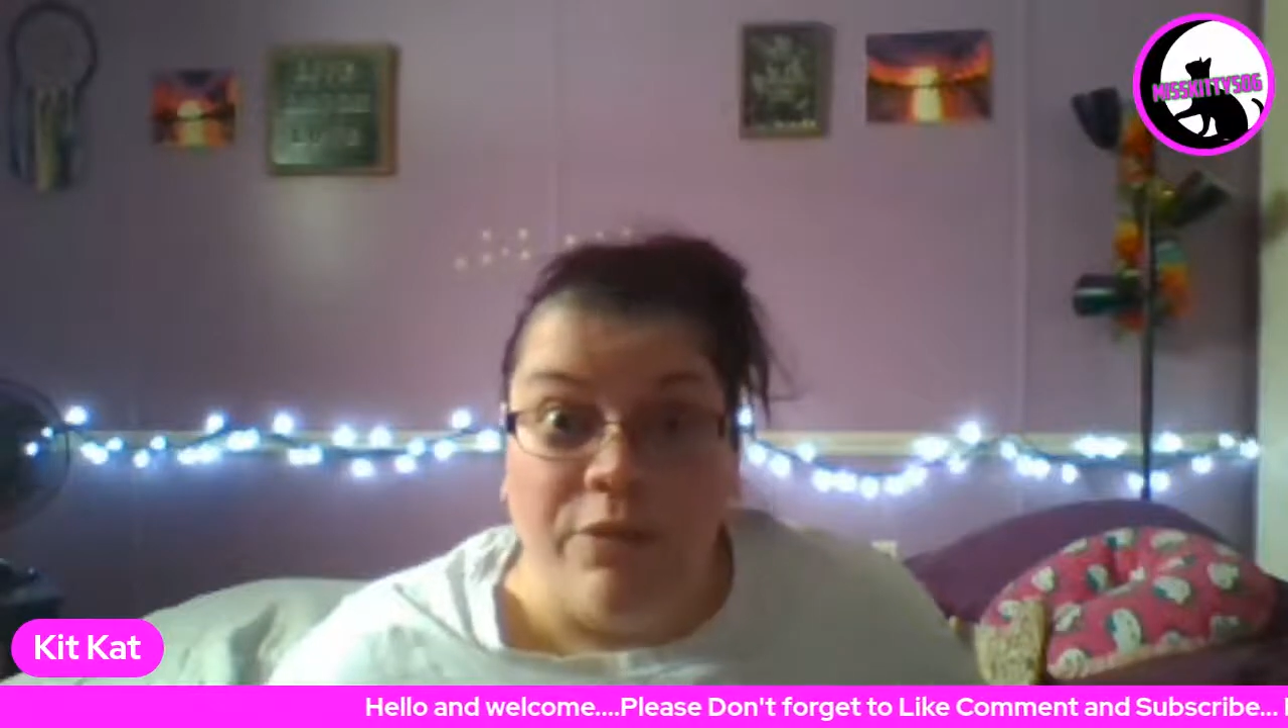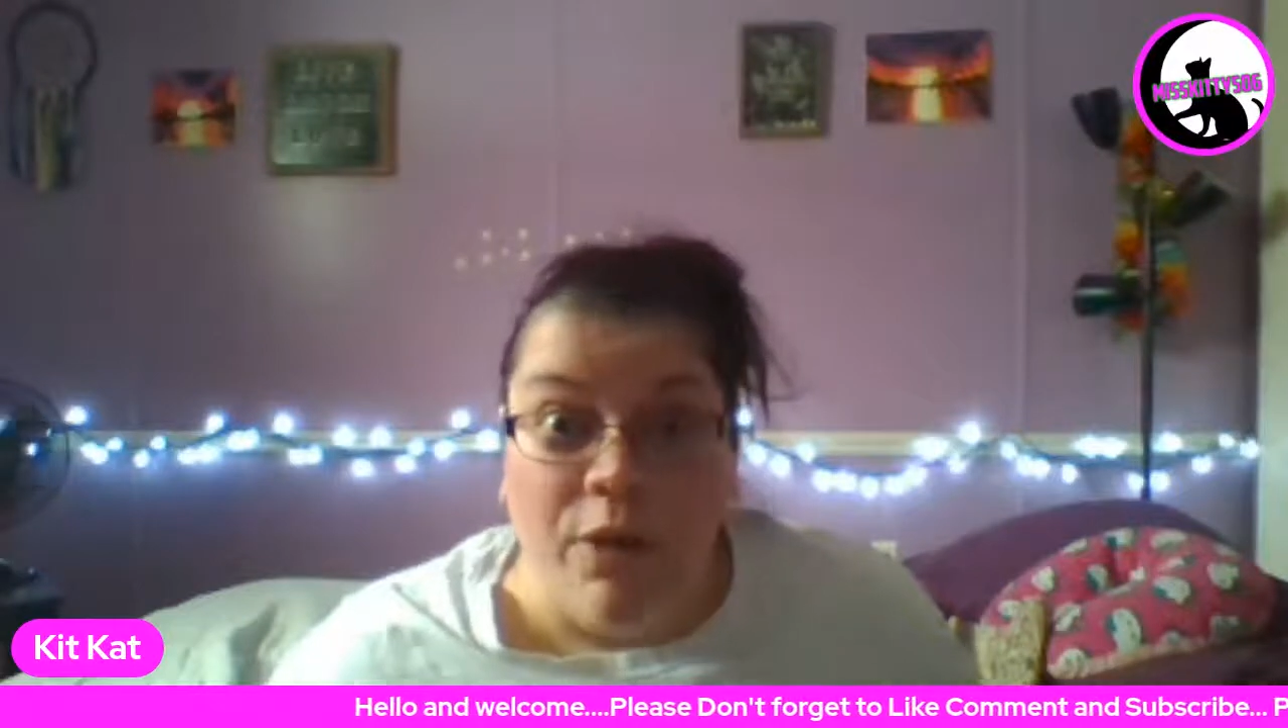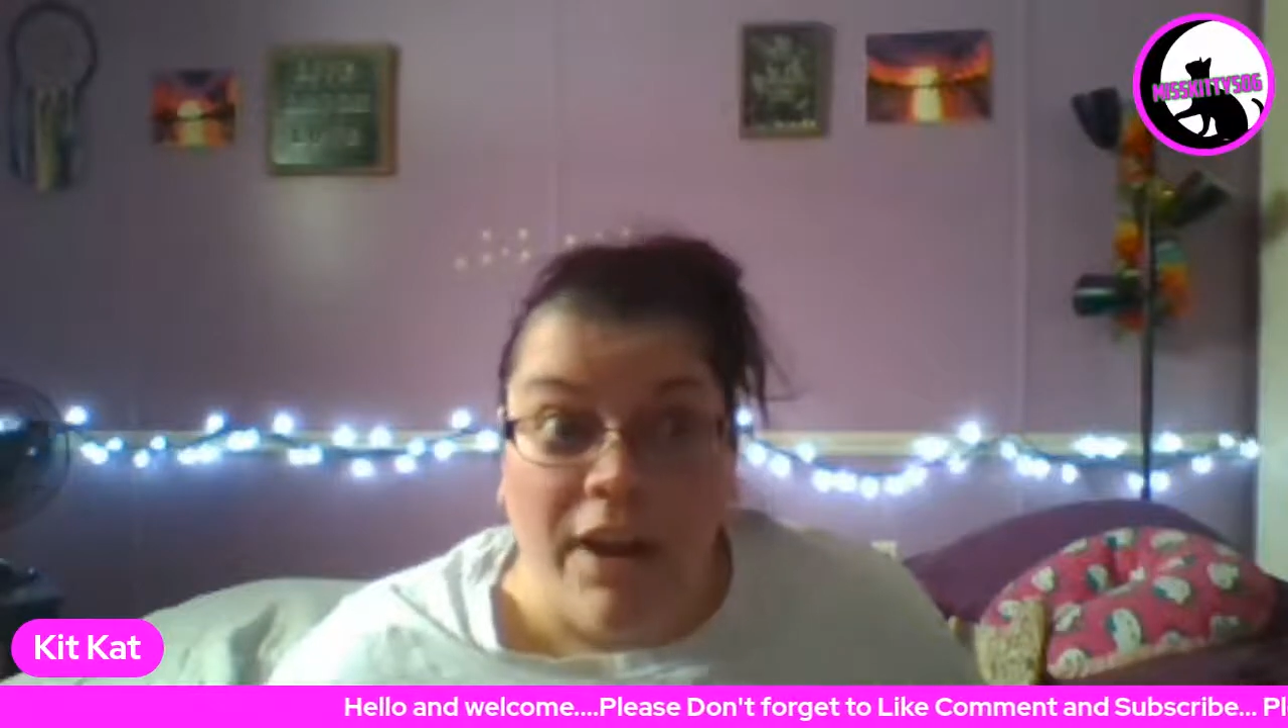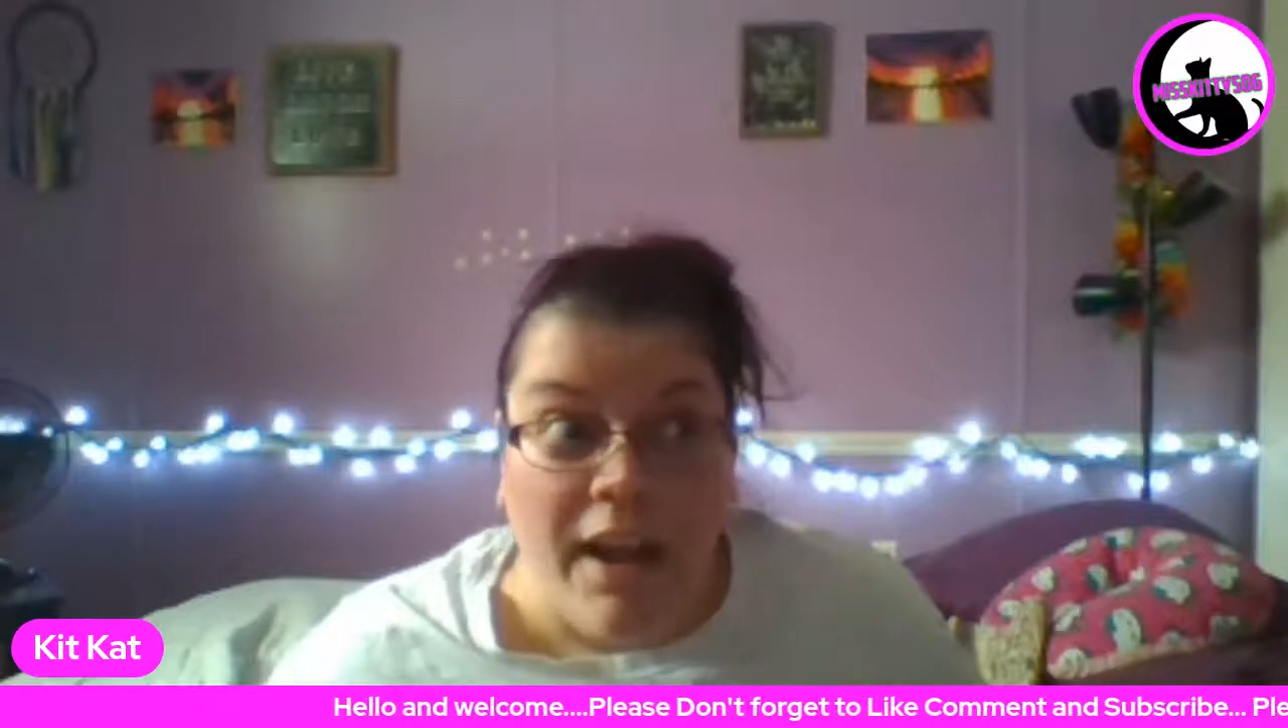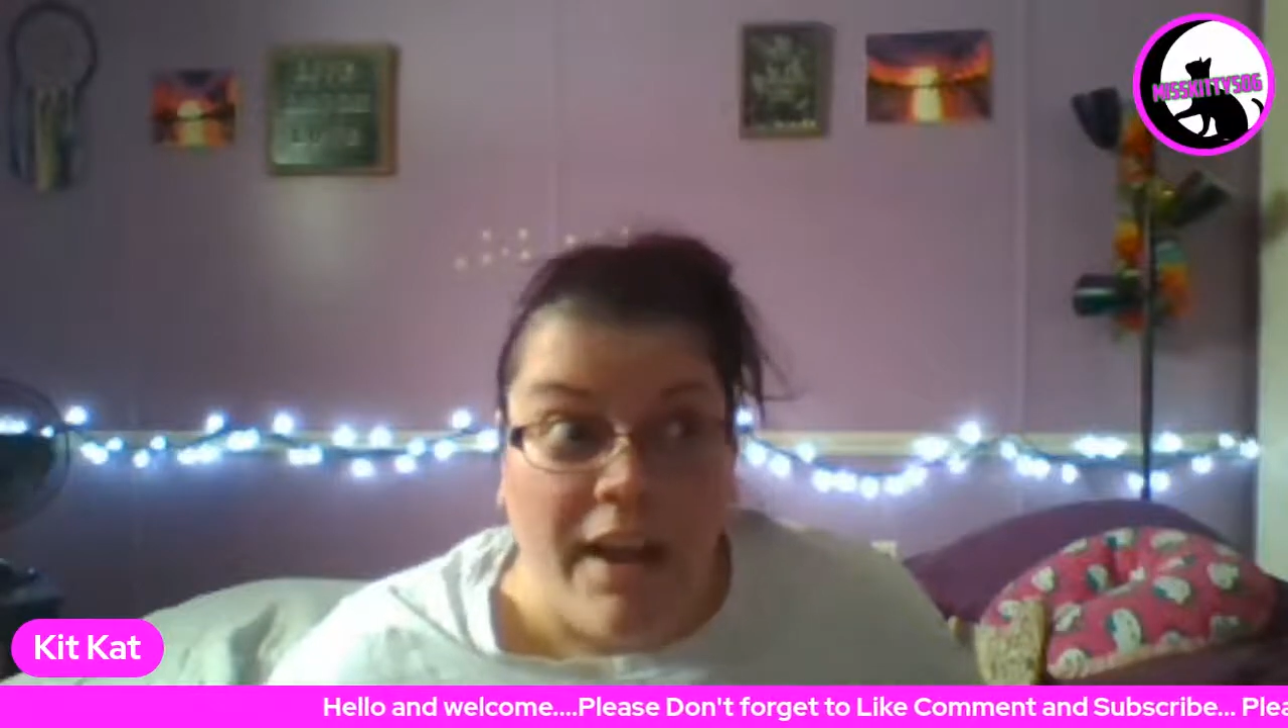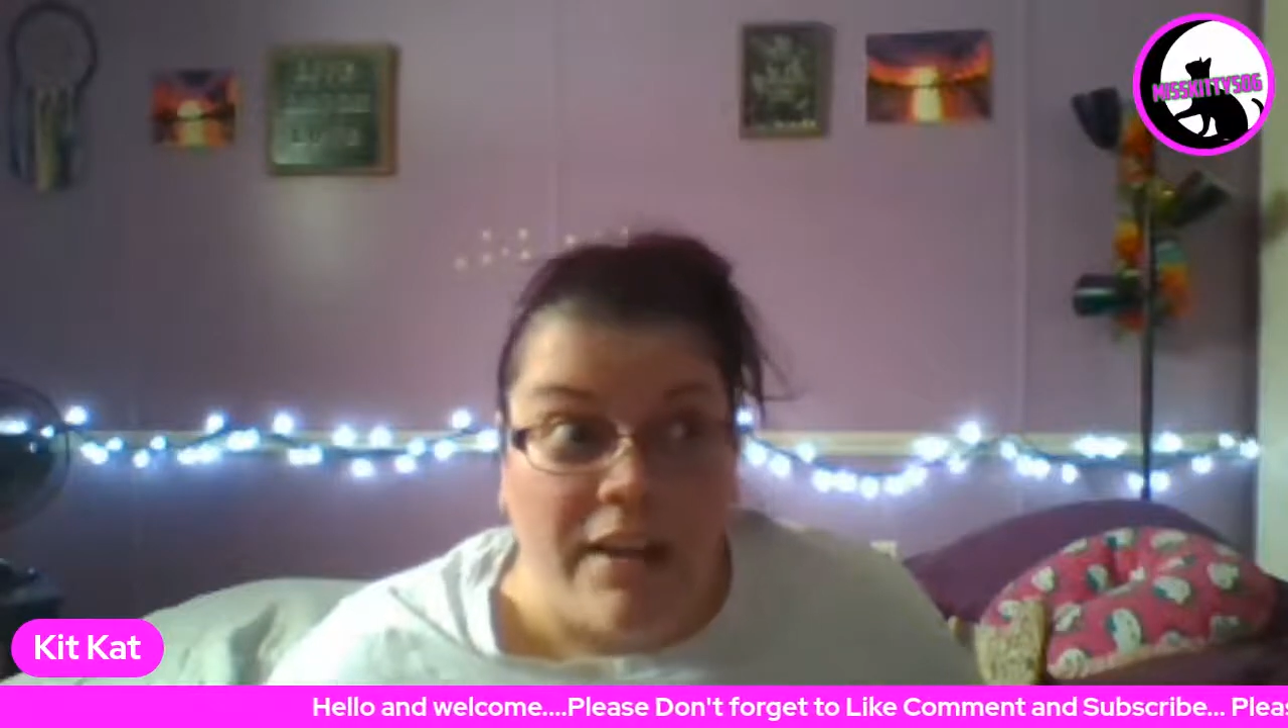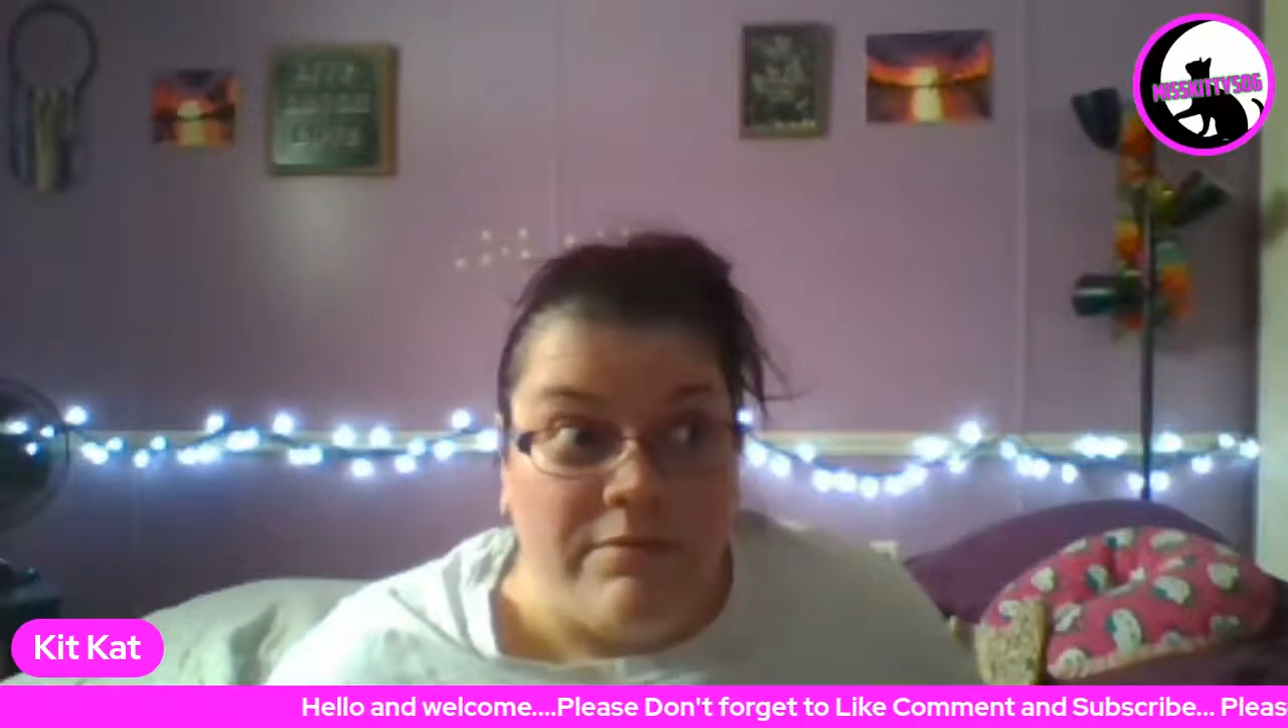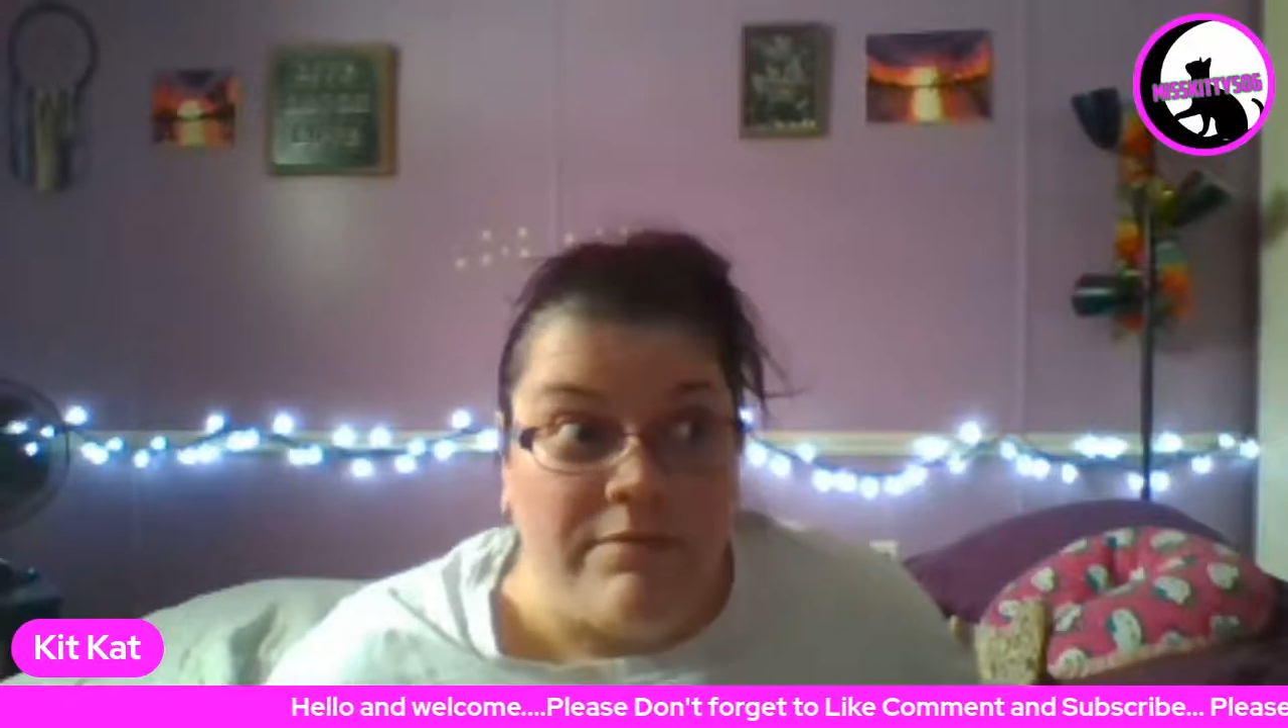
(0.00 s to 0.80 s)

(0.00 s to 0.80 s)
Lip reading: for you.